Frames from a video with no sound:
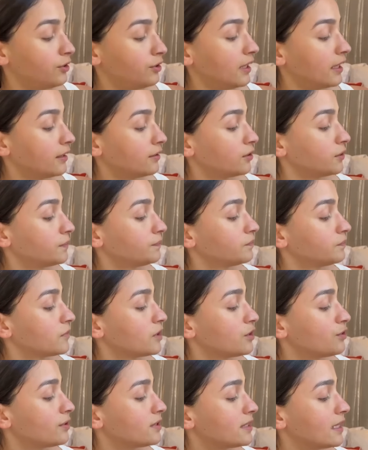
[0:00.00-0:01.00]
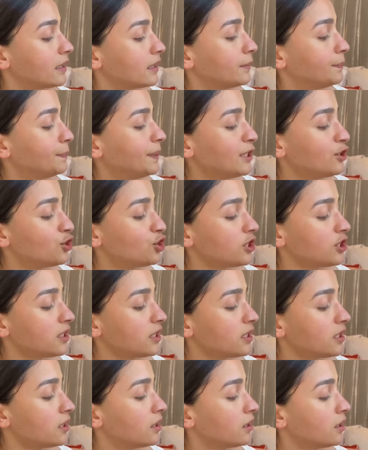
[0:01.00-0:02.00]
Together. So it's like a
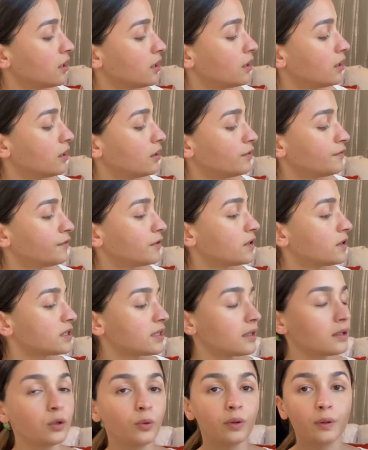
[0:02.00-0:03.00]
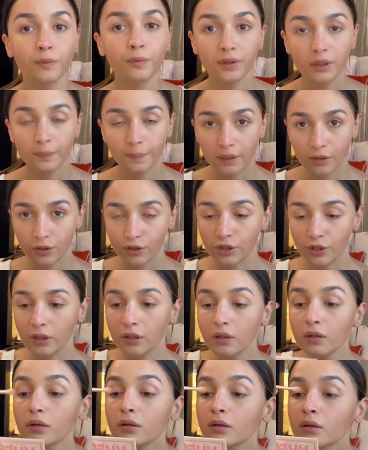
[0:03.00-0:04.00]
peachy. First I'll go in with the
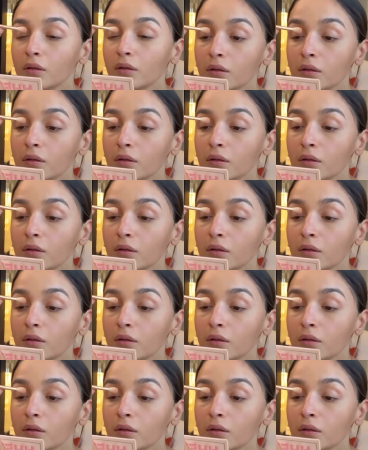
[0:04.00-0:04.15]
peachy.